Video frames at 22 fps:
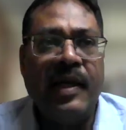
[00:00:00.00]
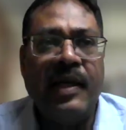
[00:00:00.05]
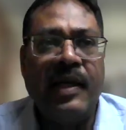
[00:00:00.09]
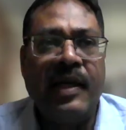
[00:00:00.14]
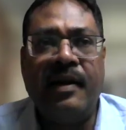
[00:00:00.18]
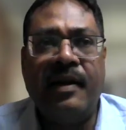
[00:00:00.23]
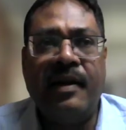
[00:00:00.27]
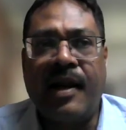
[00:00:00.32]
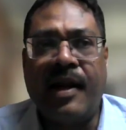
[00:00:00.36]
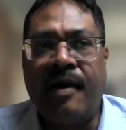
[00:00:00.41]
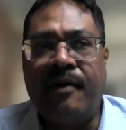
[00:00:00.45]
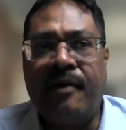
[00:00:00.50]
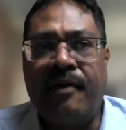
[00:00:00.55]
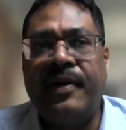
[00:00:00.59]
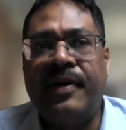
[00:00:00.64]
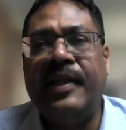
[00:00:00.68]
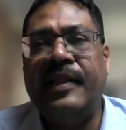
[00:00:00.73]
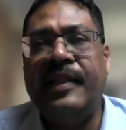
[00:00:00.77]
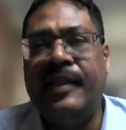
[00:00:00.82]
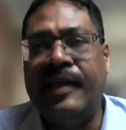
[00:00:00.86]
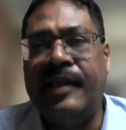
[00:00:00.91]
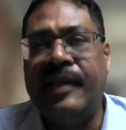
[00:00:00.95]
in
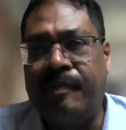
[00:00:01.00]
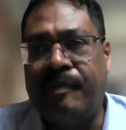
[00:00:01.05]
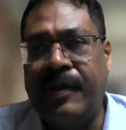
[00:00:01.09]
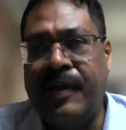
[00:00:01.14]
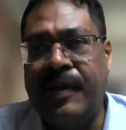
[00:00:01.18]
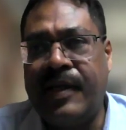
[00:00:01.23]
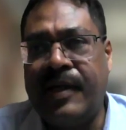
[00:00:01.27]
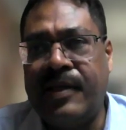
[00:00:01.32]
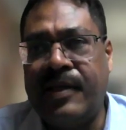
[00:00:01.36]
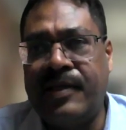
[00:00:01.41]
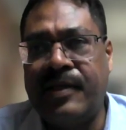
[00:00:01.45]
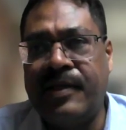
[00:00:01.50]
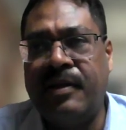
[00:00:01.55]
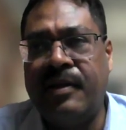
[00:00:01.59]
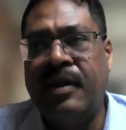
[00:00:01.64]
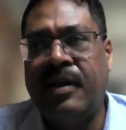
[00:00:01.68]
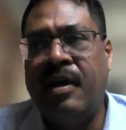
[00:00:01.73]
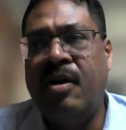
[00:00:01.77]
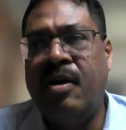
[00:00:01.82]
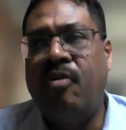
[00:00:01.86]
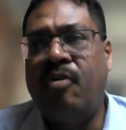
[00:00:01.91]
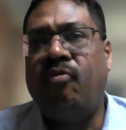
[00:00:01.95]
drafting the application,
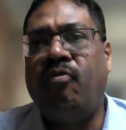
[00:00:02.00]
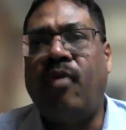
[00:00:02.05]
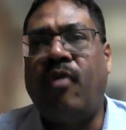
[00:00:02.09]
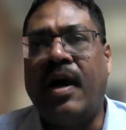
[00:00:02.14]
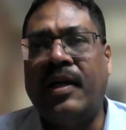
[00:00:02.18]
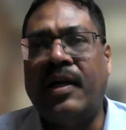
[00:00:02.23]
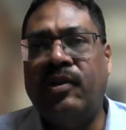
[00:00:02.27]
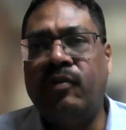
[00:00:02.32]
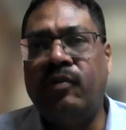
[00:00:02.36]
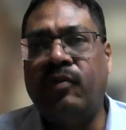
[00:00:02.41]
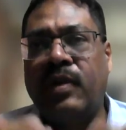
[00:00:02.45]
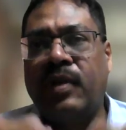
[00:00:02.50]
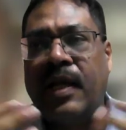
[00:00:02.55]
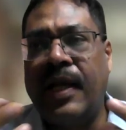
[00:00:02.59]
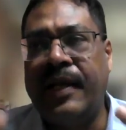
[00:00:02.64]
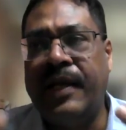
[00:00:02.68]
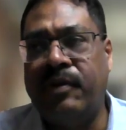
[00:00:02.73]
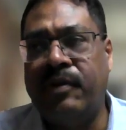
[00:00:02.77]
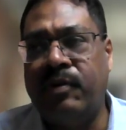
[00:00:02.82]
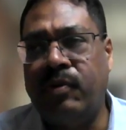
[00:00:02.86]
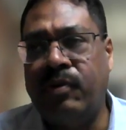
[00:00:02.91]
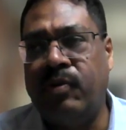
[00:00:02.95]
what you would
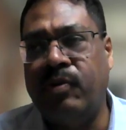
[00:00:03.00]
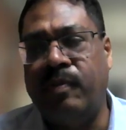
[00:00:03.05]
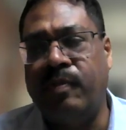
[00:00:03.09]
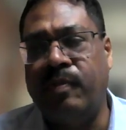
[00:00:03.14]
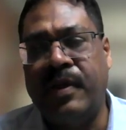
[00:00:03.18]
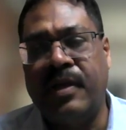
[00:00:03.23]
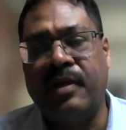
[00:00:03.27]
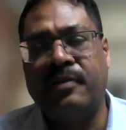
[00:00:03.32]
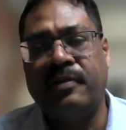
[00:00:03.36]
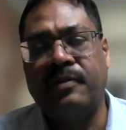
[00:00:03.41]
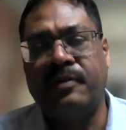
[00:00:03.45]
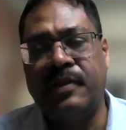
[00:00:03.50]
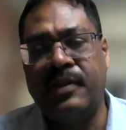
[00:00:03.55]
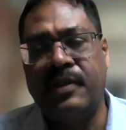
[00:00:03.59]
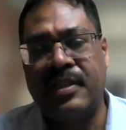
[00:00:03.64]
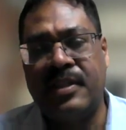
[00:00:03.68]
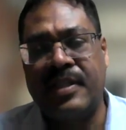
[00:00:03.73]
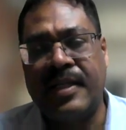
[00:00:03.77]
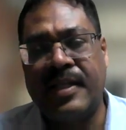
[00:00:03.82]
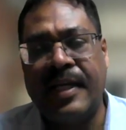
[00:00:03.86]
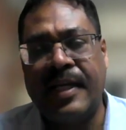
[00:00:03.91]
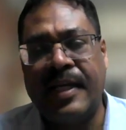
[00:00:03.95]
like to do, because
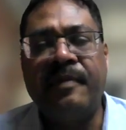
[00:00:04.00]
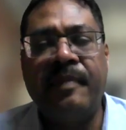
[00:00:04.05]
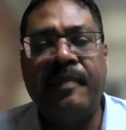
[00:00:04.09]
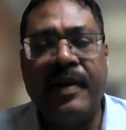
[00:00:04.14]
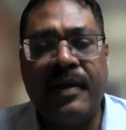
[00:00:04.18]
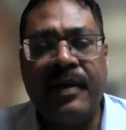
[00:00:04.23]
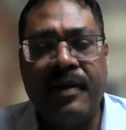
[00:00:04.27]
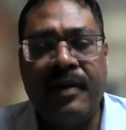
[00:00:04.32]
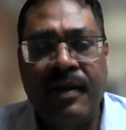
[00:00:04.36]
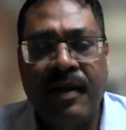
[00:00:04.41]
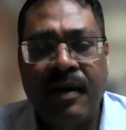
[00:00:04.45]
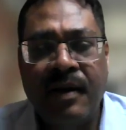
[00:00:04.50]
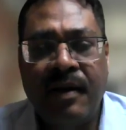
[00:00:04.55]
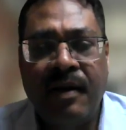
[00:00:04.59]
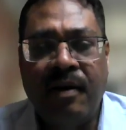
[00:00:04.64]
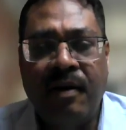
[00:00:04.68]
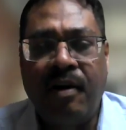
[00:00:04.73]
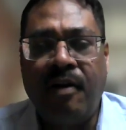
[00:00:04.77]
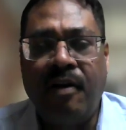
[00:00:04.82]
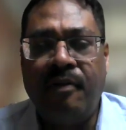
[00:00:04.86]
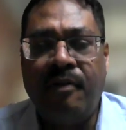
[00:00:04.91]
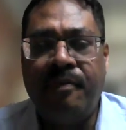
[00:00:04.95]
statement
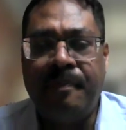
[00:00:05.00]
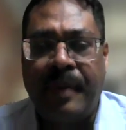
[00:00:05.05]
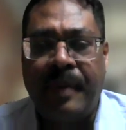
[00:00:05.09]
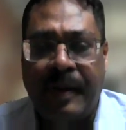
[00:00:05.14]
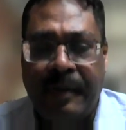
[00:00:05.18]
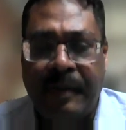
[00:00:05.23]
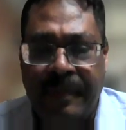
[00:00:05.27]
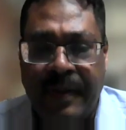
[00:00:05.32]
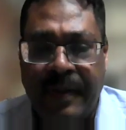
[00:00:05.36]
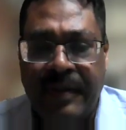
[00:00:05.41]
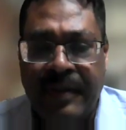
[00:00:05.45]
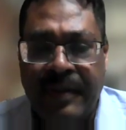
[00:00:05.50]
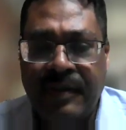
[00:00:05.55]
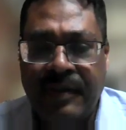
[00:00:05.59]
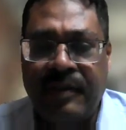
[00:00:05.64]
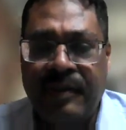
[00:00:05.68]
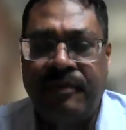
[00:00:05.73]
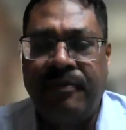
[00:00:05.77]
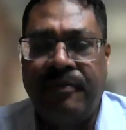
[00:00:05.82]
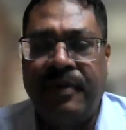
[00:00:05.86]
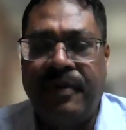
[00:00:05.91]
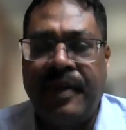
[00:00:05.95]
of purpose
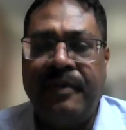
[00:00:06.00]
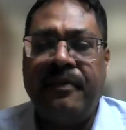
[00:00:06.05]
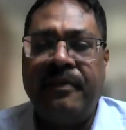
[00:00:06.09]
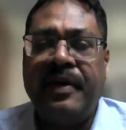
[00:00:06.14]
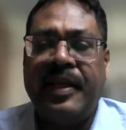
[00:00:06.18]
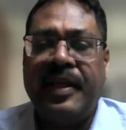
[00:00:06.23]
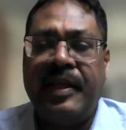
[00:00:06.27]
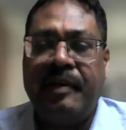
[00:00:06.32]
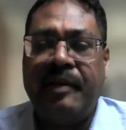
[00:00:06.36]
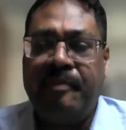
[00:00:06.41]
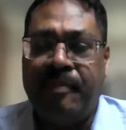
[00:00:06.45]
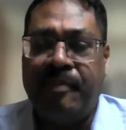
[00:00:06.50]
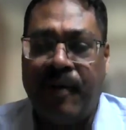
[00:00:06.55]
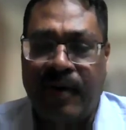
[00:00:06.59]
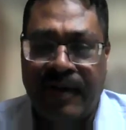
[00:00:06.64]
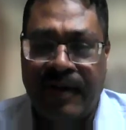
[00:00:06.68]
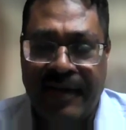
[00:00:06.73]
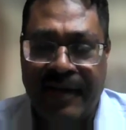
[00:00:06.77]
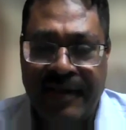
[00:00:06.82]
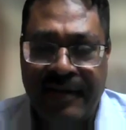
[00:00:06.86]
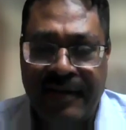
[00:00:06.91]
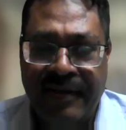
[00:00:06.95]
is very, very
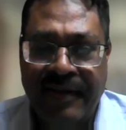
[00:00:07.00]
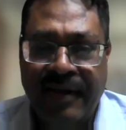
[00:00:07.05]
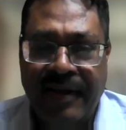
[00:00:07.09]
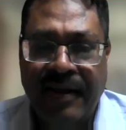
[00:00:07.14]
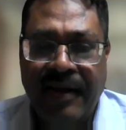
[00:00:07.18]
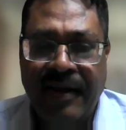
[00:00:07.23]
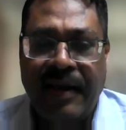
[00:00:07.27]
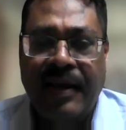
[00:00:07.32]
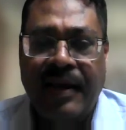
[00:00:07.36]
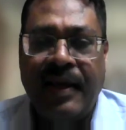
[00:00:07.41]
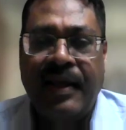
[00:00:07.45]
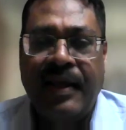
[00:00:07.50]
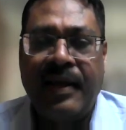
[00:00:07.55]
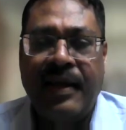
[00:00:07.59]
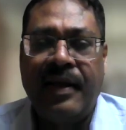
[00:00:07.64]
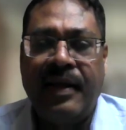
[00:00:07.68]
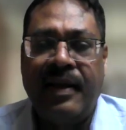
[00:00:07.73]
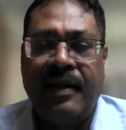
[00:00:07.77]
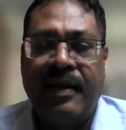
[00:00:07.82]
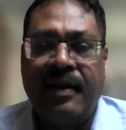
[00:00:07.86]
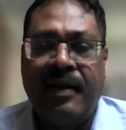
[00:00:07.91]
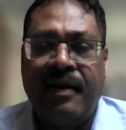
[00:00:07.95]
important.
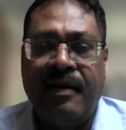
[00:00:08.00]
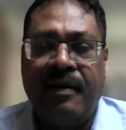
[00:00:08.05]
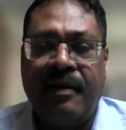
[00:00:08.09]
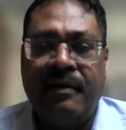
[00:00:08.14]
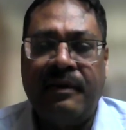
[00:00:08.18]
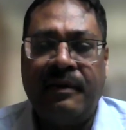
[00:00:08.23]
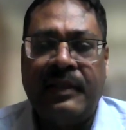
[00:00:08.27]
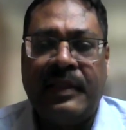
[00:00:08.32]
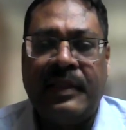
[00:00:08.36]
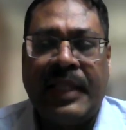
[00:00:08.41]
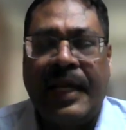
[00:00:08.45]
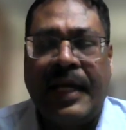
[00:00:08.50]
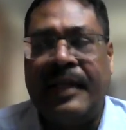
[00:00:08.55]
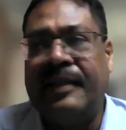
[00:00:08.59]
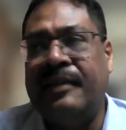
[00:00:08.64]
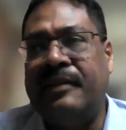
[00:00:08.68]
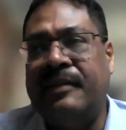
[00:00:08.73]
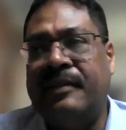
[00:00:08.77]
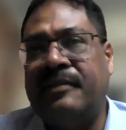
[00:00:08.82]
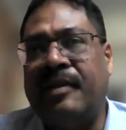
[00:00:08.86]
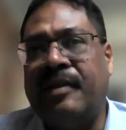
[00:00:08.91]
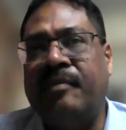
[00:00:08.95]
And that
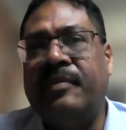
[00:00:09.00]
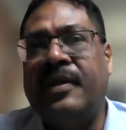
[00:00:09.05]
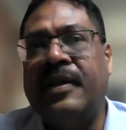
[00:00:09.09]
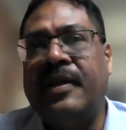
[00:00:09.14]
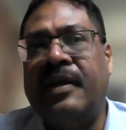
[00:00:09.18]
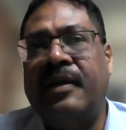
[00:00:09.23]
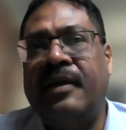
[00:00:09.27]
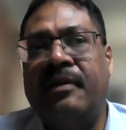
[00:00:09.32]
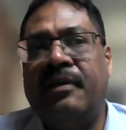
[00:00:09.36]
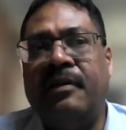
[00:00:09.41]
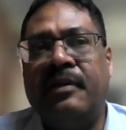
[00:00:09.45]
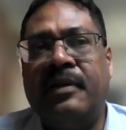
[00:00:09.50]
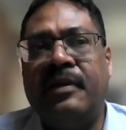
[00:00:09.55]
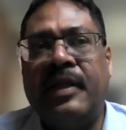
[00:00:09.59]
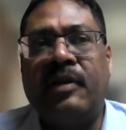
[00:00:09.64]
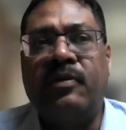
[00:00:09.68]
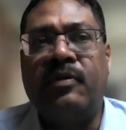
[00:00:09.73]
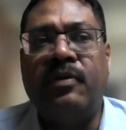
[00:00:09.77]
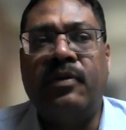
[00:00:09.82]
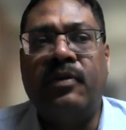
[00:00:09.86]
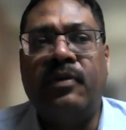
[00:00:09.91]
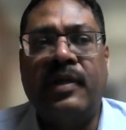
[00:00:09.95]
is something that
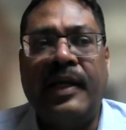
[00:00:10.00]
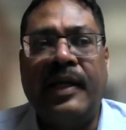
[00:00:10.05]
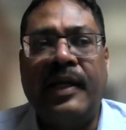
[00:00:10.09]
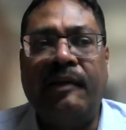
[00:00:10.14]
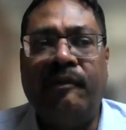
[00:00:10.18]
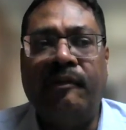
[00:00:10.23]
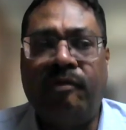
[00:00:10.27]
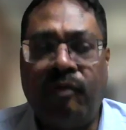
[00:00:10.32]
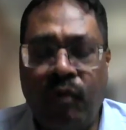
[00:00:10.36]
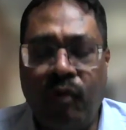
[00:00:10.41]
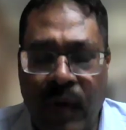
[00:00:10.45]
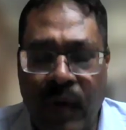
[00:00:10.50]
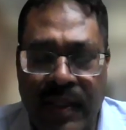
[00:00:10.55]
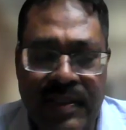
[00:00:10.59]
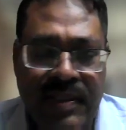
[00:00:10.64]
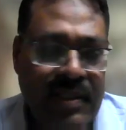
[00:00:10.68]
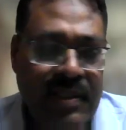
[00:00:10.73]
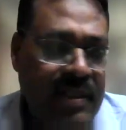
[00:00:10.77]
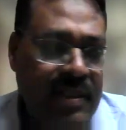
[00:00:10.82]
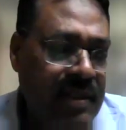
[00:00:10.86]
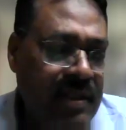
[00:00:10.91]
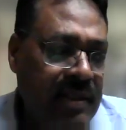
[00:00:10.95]
could
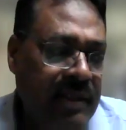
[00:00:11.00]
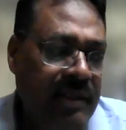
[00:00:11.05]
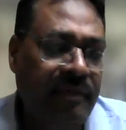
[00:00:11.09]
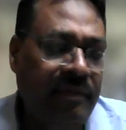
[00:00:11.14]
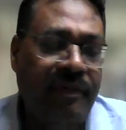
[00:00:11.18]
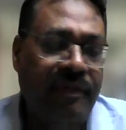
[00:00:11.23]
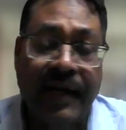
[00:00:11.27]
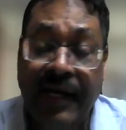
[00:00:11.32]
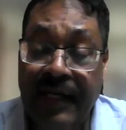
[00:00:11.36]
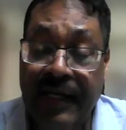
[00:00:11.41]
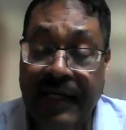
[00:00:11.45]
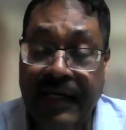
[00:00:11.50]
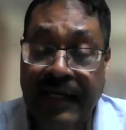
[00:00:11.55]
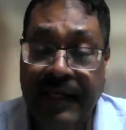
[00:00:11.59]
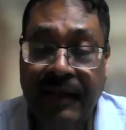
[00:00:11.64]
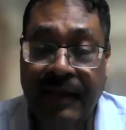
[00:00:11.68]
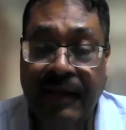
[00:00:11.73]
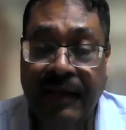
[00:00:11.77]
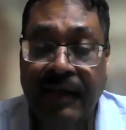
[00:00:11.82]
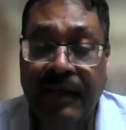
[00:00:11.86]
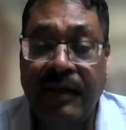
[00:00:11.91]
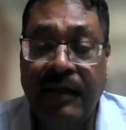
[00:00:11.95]
influence the
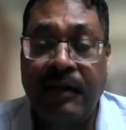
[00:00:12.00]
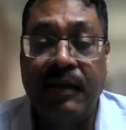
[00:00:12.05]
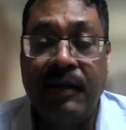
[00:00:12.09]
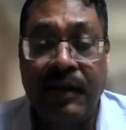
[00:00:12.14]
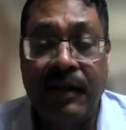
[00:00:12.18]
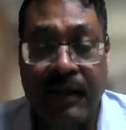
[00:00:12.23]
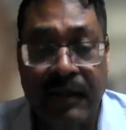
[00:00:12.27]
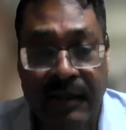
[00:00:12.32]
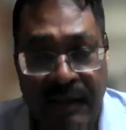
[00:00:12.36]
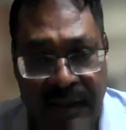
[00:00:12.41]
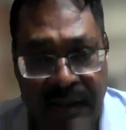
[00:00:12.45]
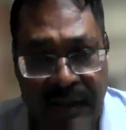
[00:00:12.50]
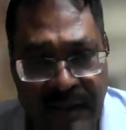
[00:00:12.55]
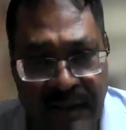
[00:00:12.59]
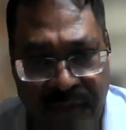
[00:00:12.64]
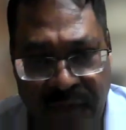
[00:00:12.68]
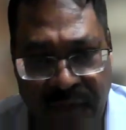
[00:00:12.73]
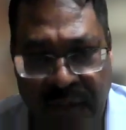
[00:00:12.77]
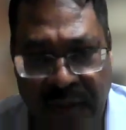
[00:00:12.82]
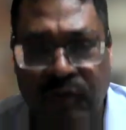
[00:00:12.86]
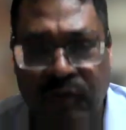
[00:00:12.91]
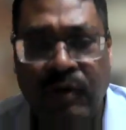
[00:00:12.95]
faculty
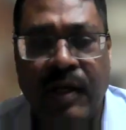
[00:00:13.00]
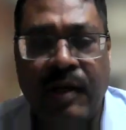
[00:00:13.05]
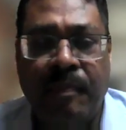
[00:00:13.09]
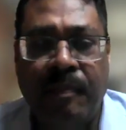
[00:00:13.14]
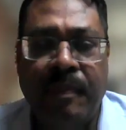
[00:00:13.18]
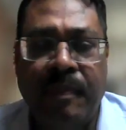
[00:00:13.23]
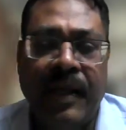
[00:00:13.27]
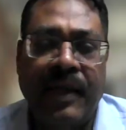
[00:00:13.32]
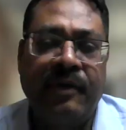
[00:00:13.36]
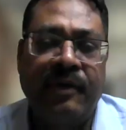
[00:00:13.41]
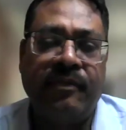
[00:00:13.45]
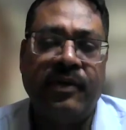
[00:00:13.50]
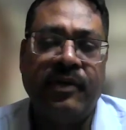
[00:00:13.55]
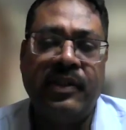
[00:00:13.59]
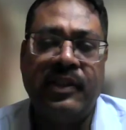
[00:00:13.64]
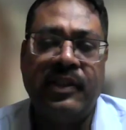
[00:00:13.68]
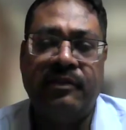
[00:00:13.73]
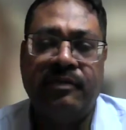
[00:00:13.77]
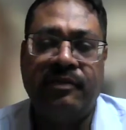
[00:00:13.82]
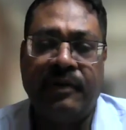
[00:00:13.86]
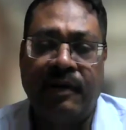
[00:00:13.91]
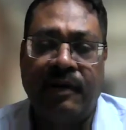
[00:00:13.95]
when you are applying for
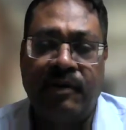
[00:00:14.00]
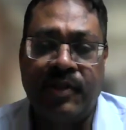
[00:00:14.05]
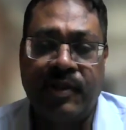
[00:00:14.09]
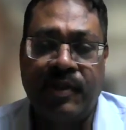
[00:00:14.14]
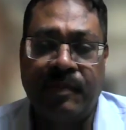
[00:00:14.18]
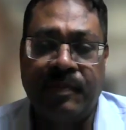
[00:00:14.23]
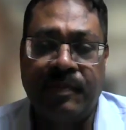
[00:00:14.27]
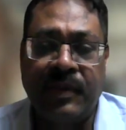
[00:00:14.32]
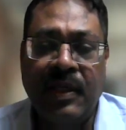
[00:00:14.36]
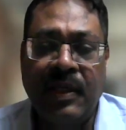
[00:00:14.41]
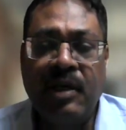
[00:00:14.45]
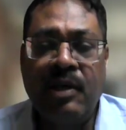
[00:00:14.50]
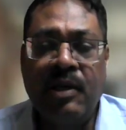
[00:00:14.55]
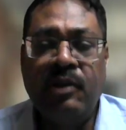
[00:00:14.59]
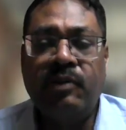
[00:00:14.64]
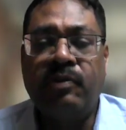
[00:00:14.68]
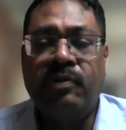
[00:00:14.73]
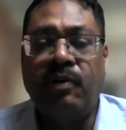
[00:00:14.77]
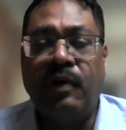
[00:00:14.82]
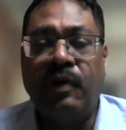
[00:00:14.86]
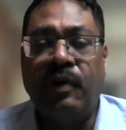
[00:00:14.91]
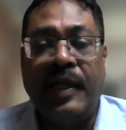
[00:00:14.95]
these fellowships.
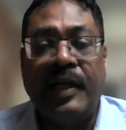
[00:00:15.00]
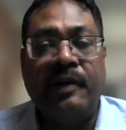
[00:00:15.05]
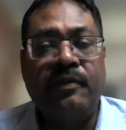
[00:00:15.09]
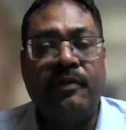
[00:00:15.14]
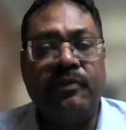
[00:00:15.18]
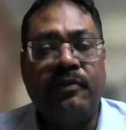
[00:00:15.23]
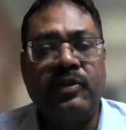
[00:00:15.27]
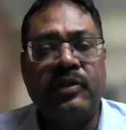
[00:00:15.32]
So it would